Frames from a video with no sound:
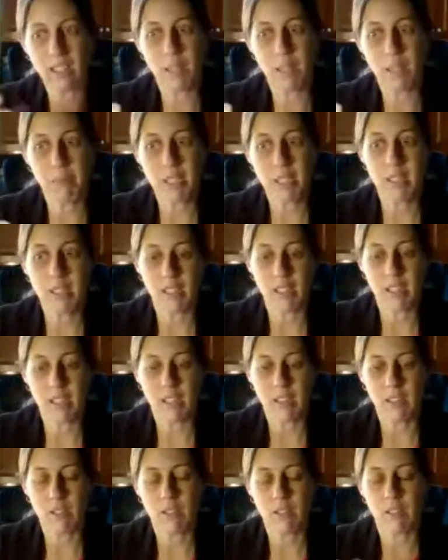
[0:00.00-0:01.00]

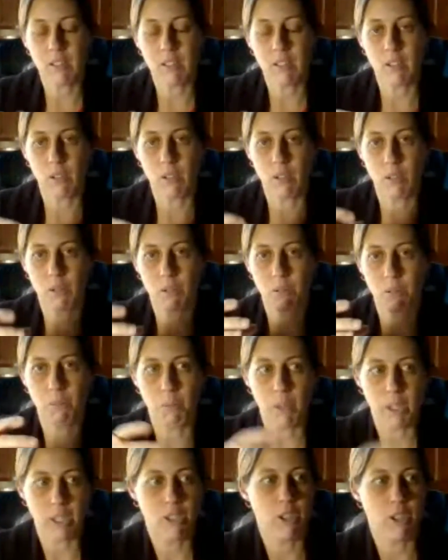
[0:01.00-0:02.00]
limited to
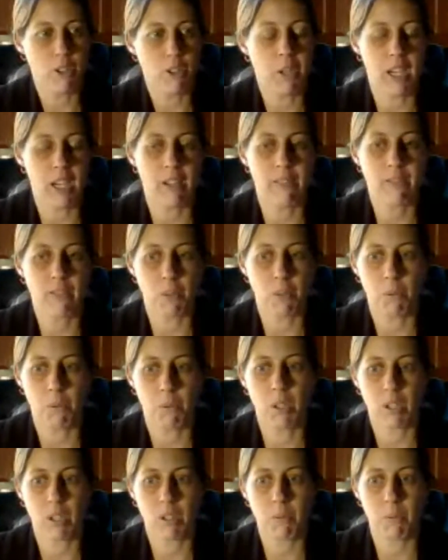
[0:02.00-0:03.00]
what you have to
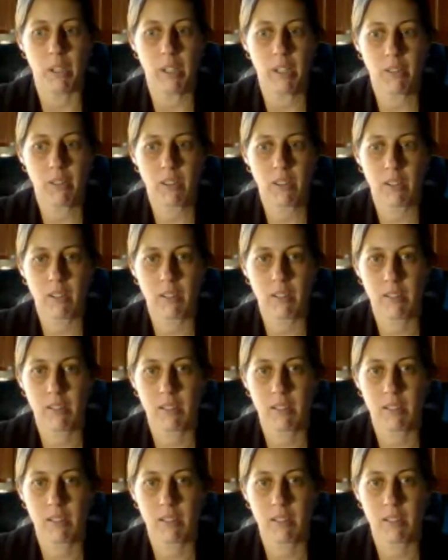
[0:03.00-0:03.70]
work with.